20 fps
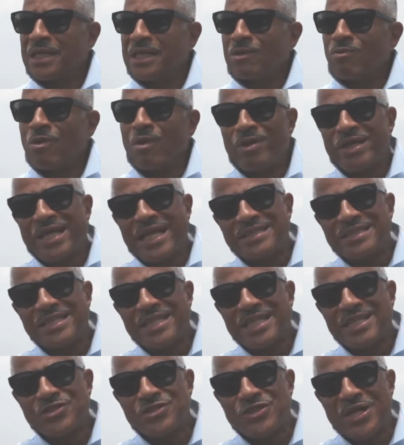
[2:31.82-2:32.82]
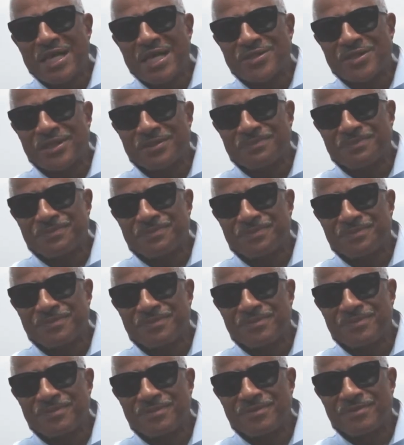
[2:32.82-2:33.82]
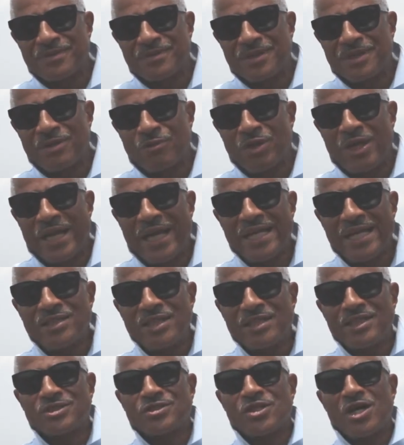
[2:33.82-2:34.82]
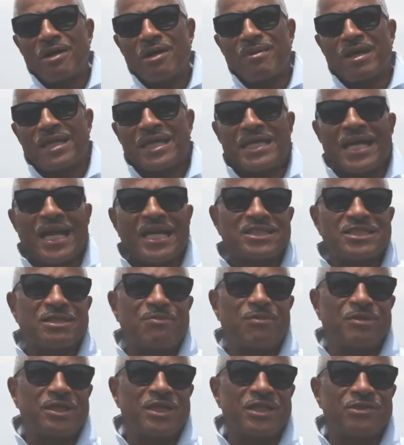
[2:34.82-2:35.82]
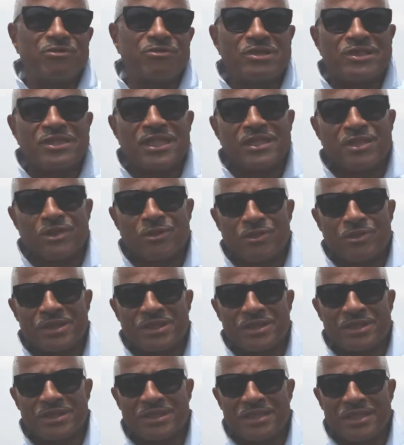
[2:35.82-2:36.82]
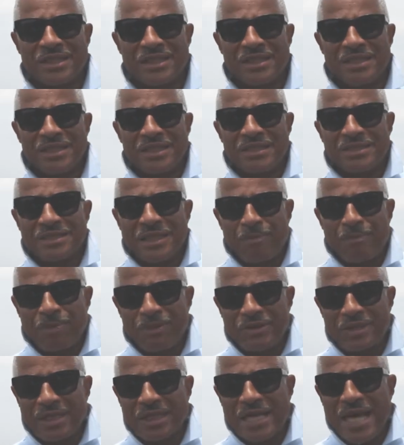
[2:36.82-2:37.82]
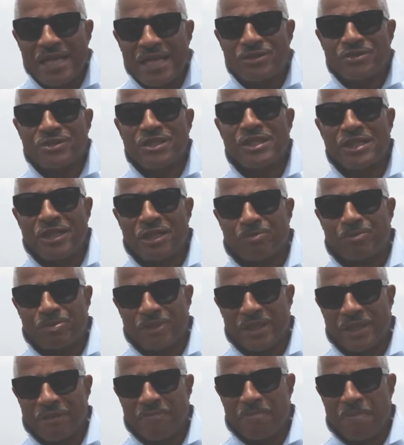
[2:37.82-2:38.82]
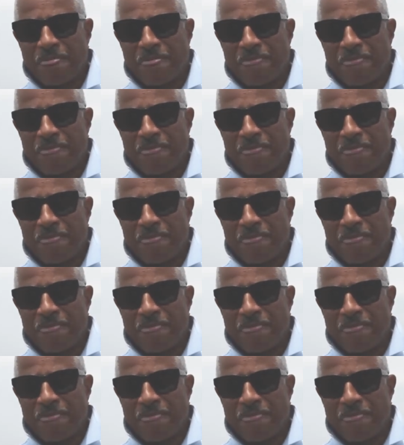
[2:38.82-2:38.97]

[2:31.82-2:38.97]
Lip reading: When we get to Kinshasa, we land on the tarmac. It has to be 110 degrees. They put the ladder to the airplane.